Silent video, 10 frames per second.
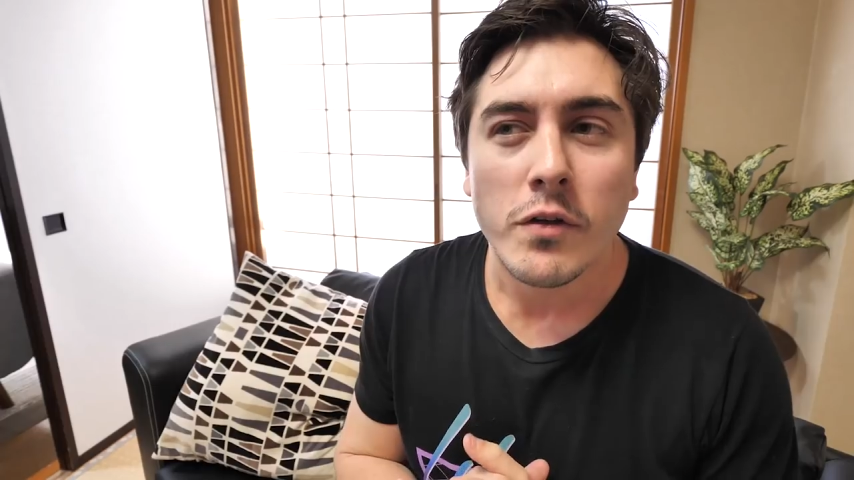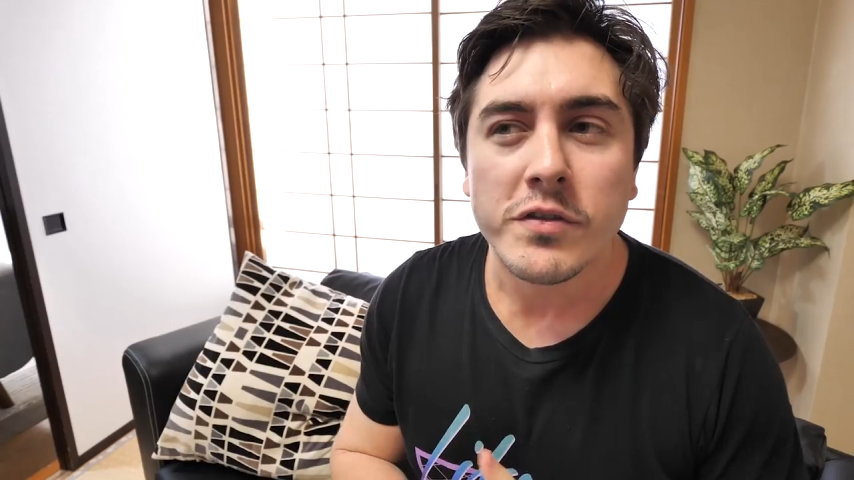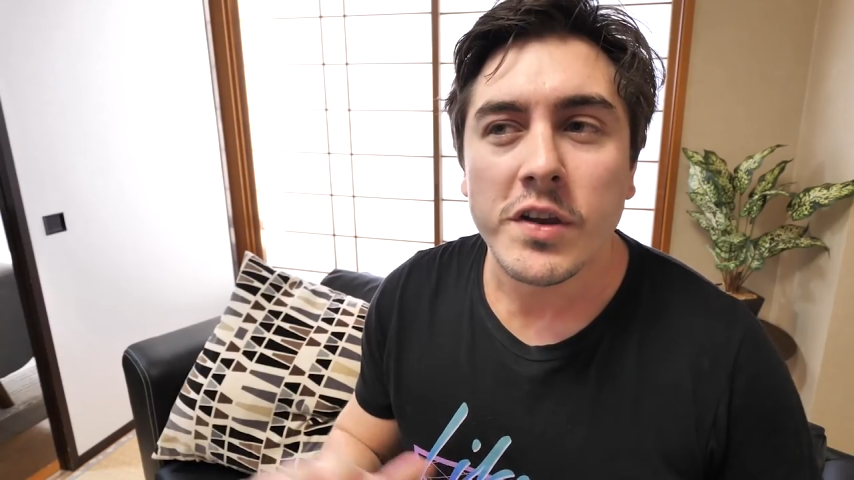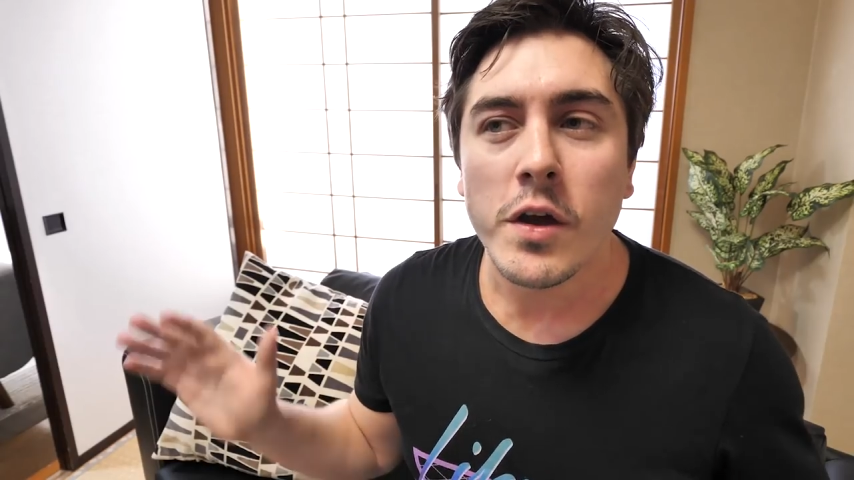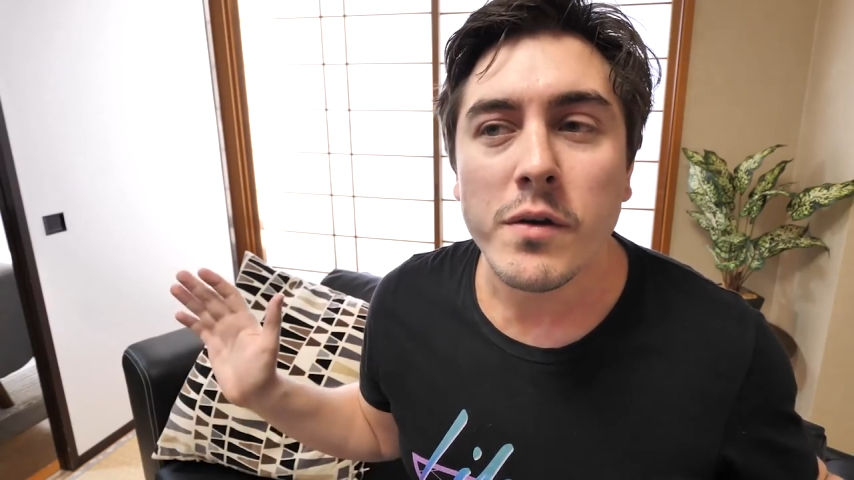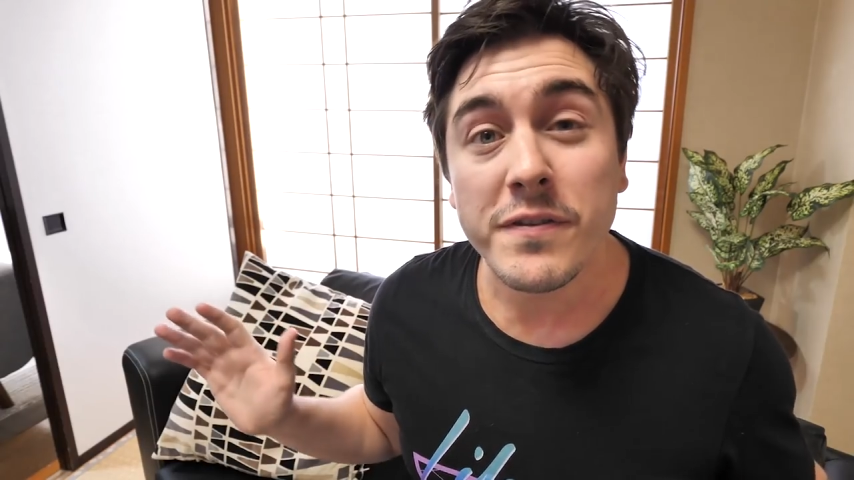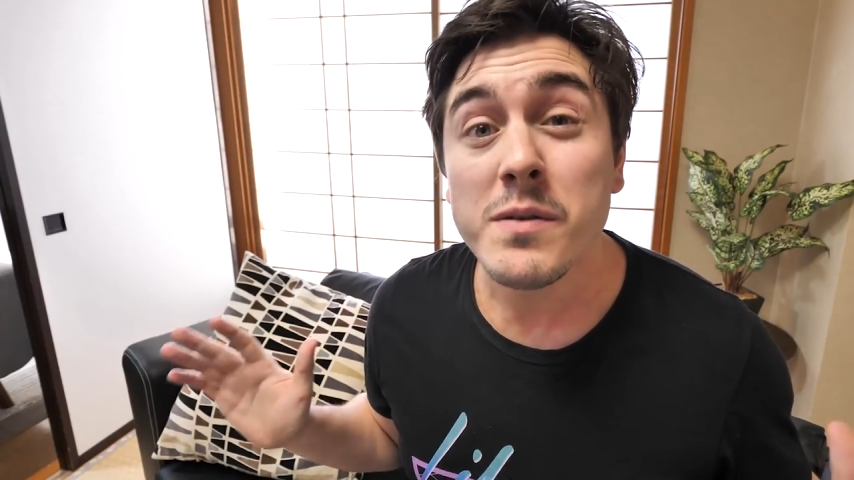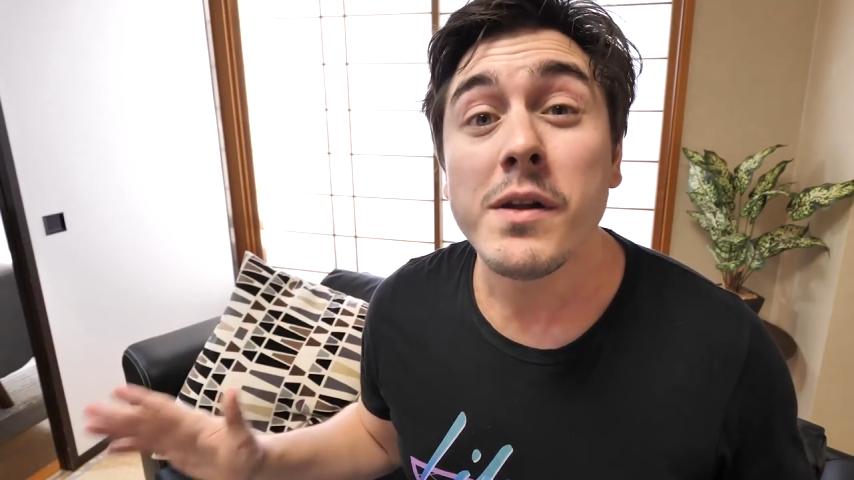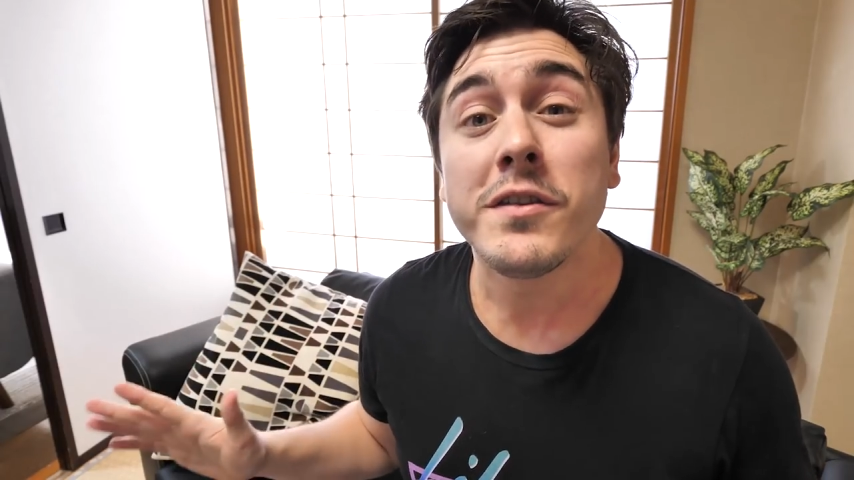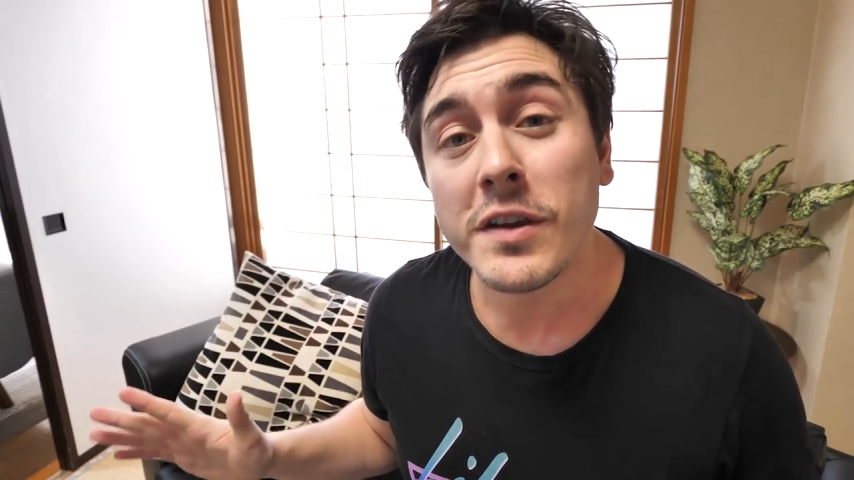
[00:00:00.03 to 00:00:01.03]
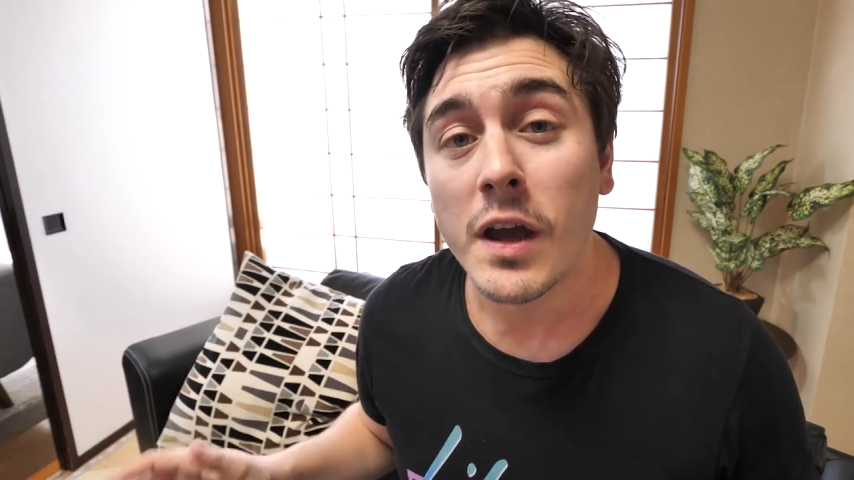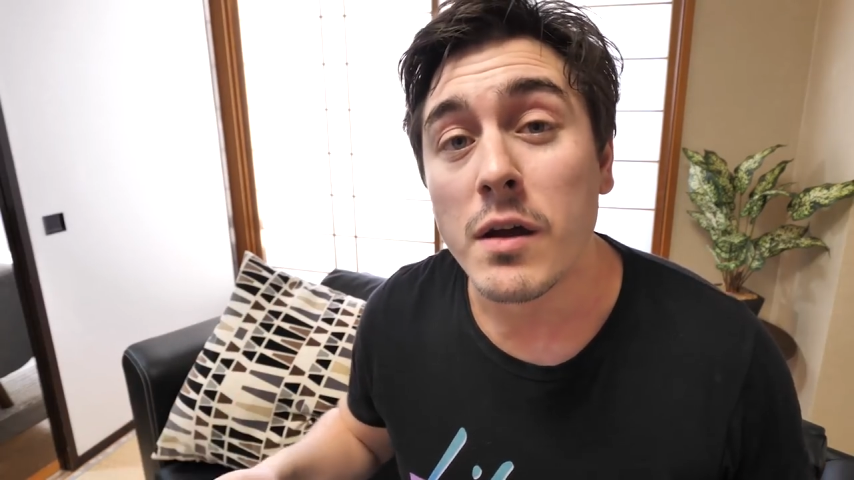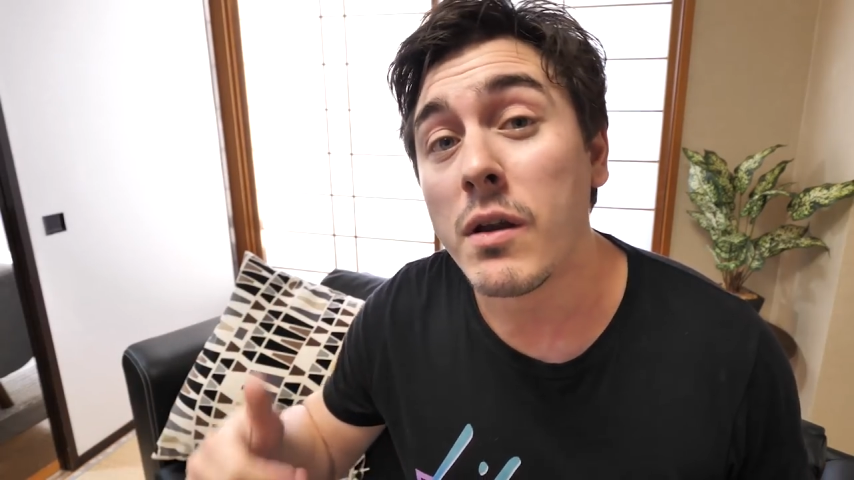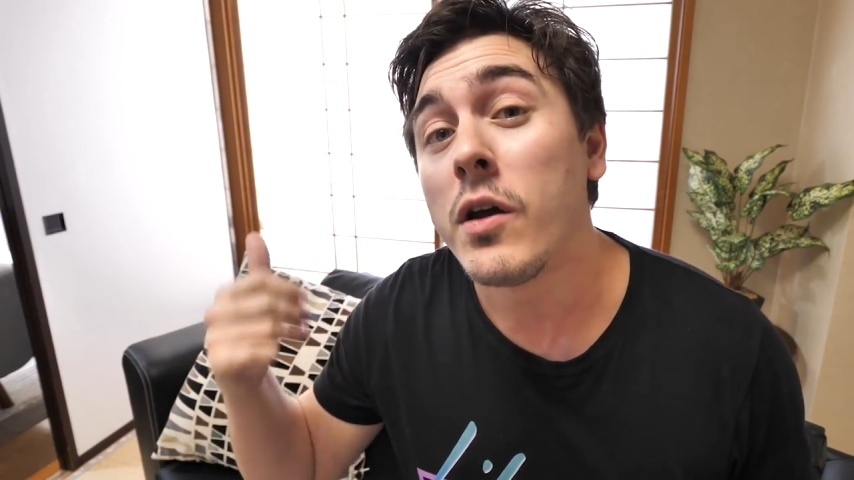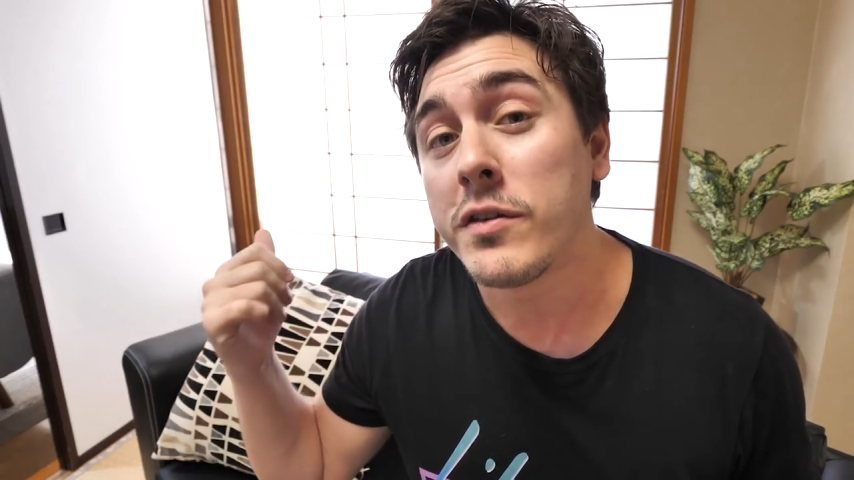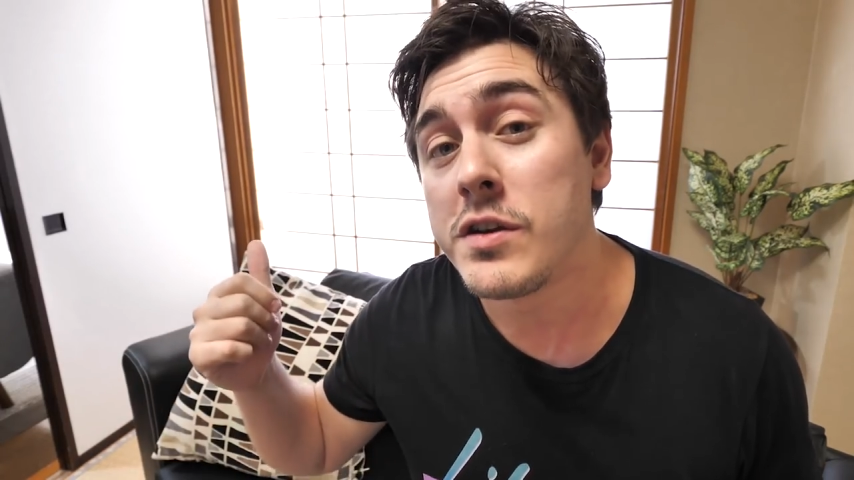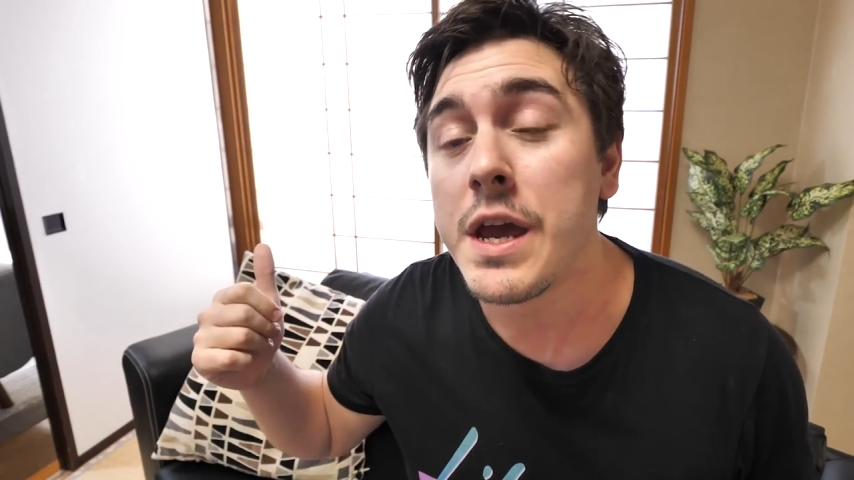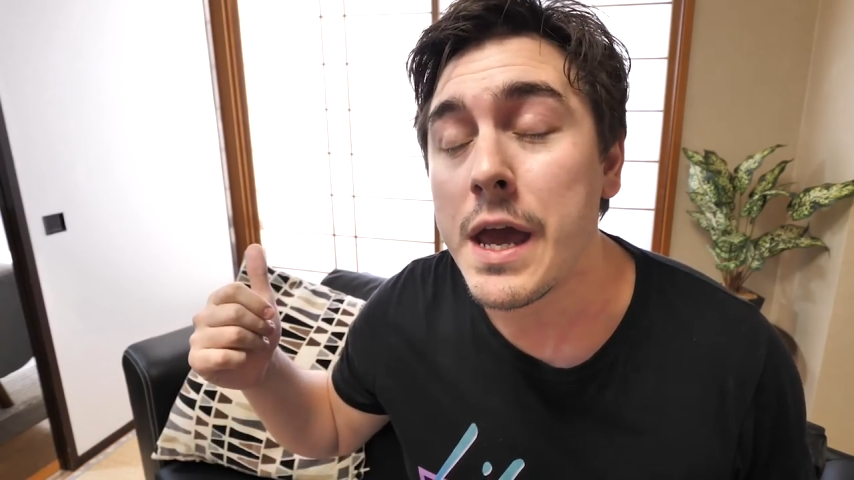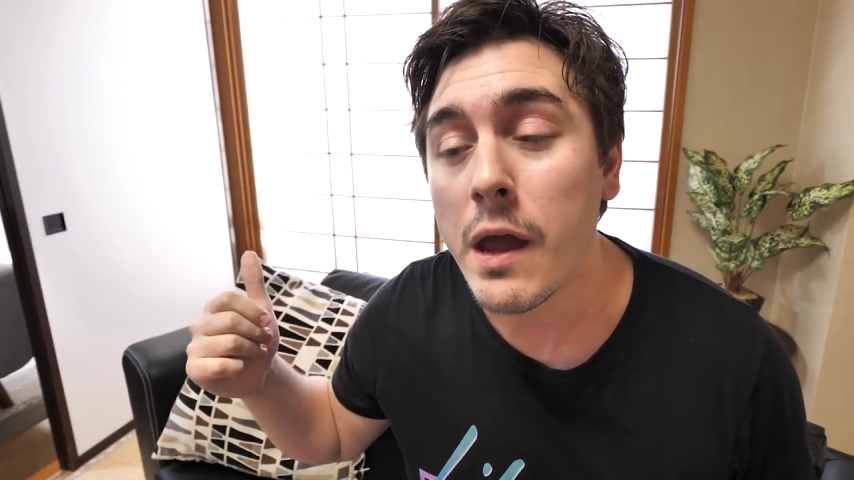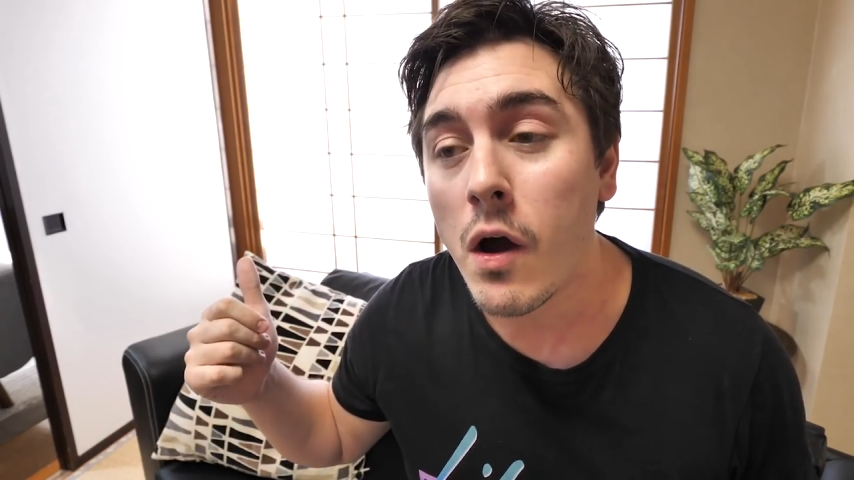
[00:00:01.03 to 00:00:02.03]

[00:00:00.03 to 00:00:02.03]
So a few months ago, last year,